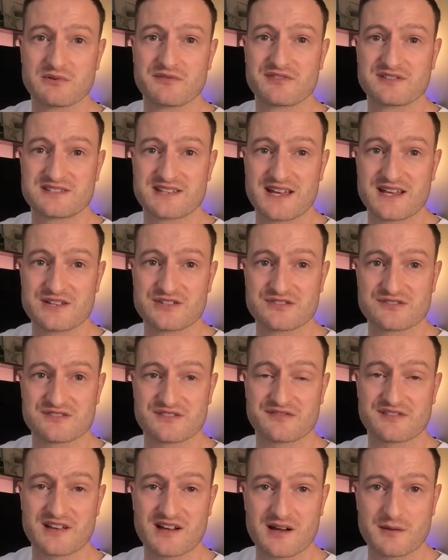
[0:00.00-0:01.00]
with the dangers
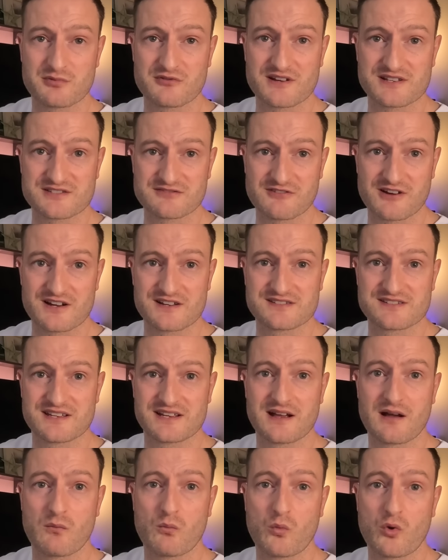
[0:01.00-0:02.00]
of carburetor
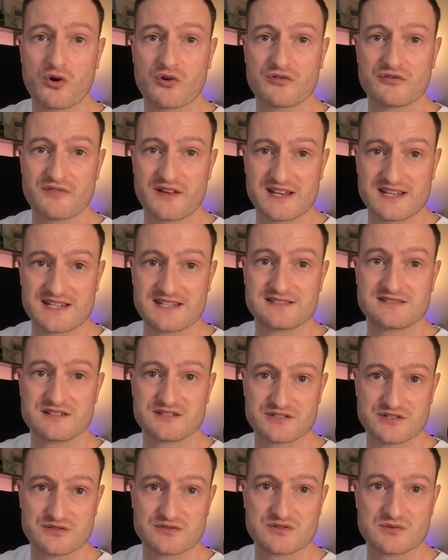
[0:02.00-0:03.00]
icing and what they need to
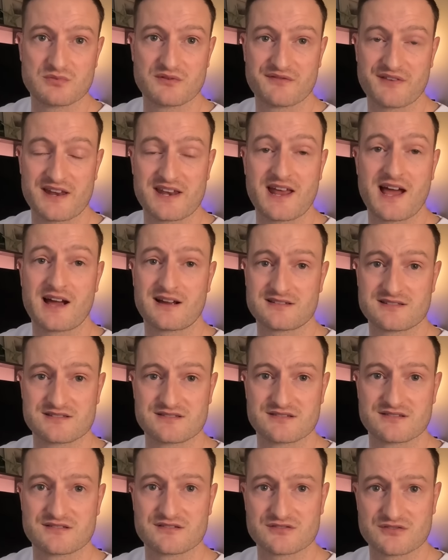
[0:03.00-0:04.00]
do to prevent
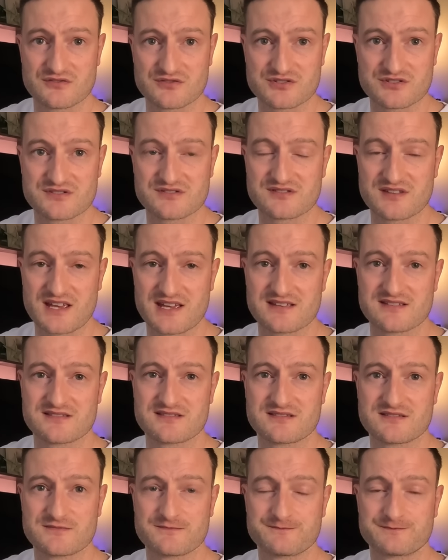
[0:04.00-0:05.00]
accidents such as
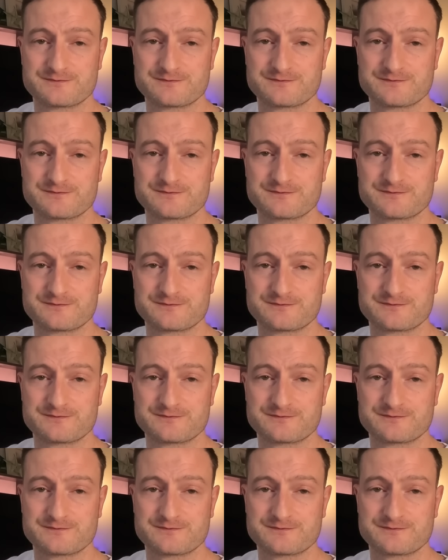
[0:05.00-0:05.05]
this.